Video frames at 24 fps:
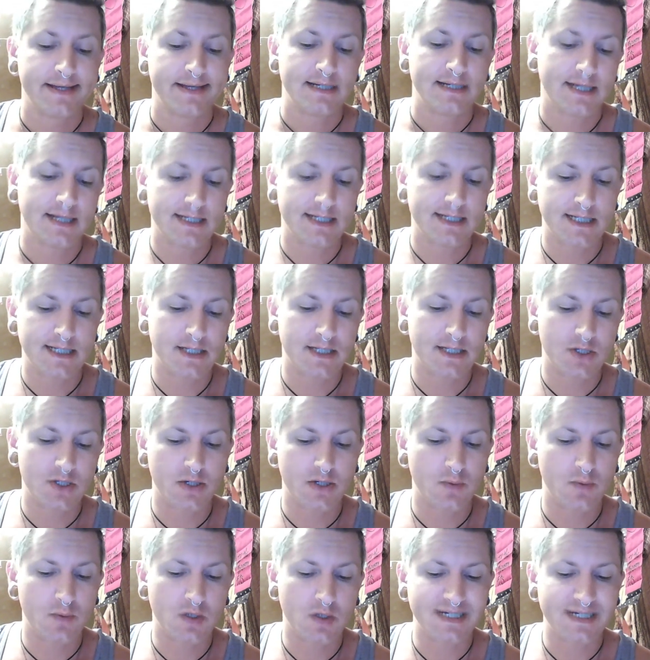1931
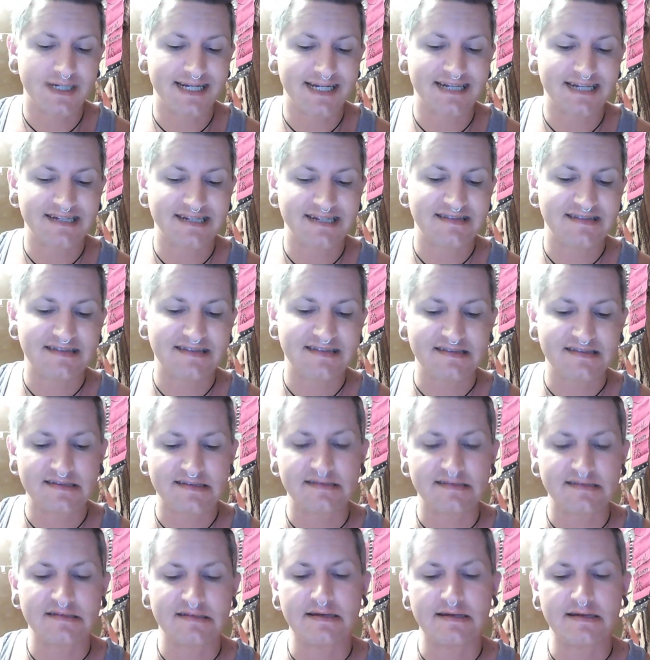to
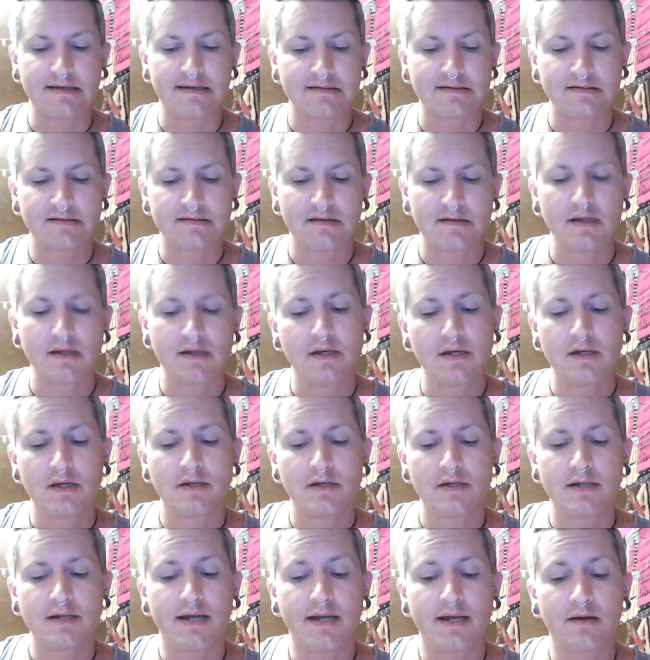1966.
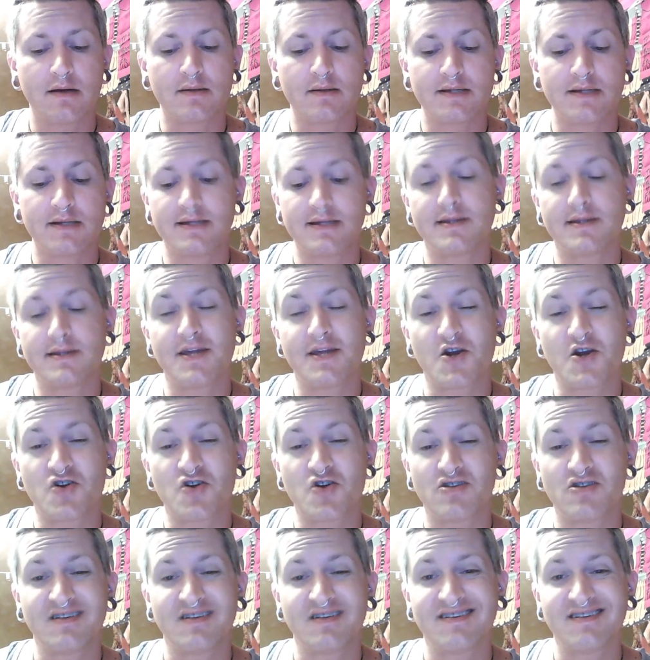Now, in the
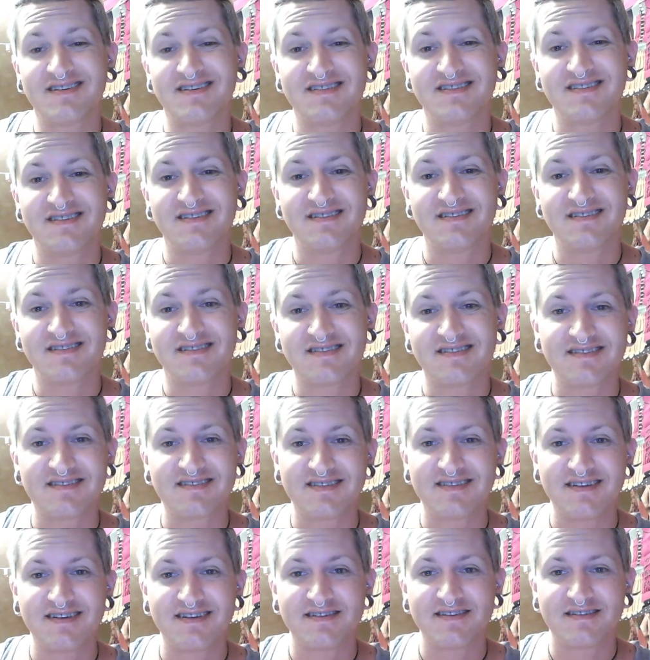early
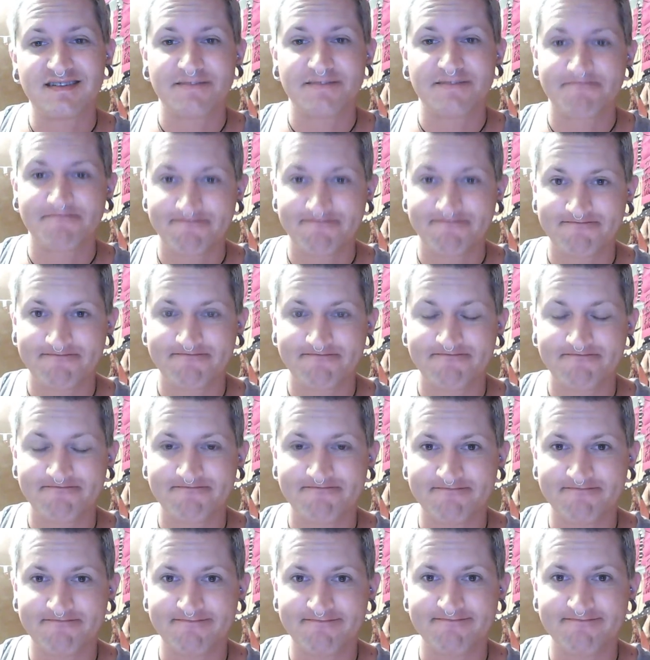1960s.
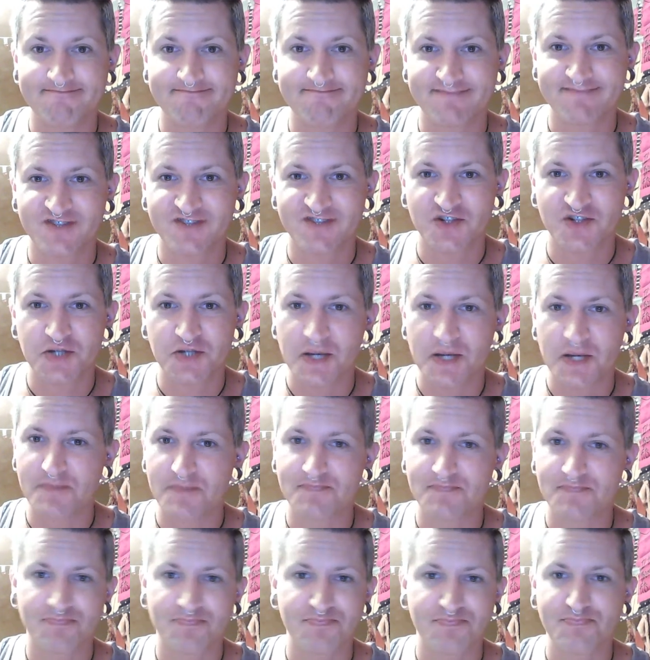So, yeah.
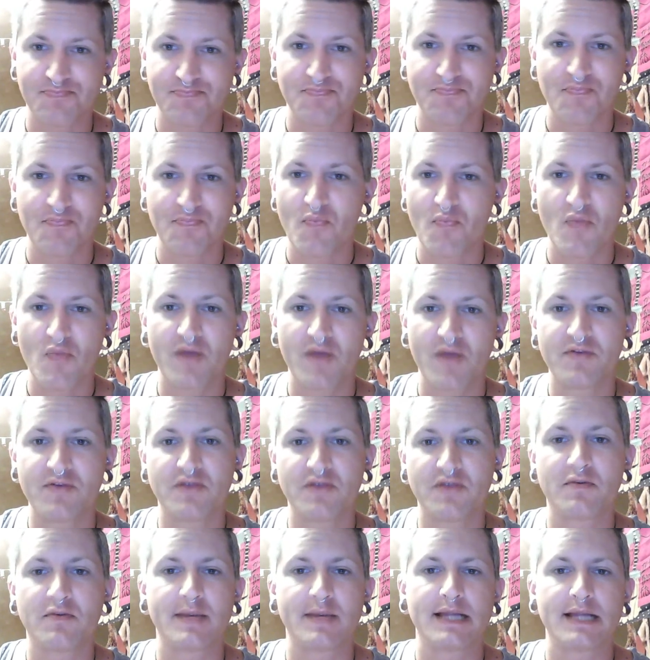I've
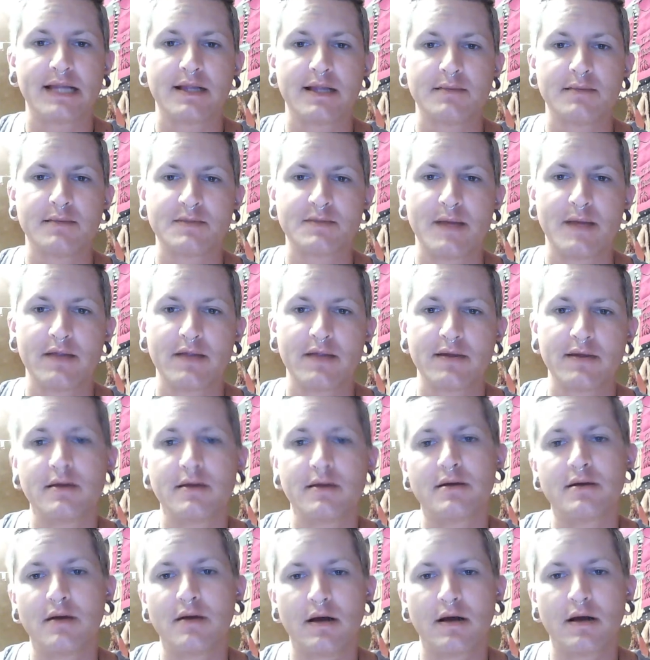seen so many claims about
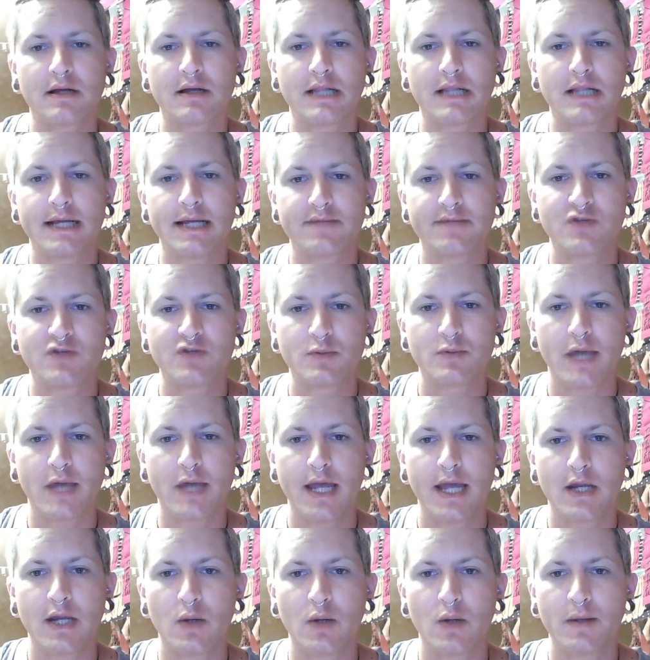the clan of Tubal
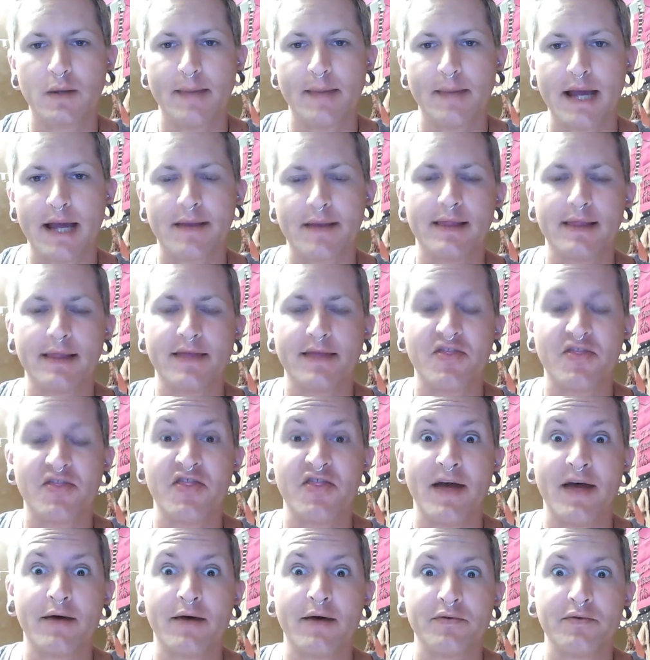Cain going back to, like,
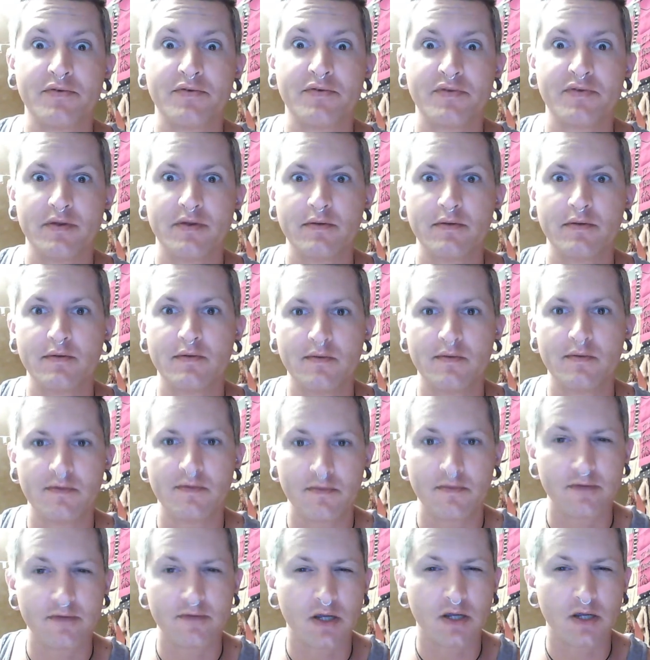
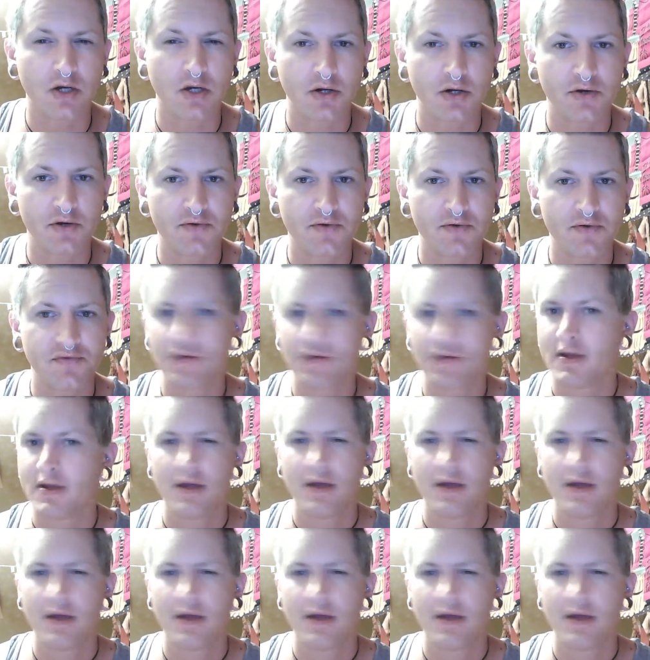thousands of years.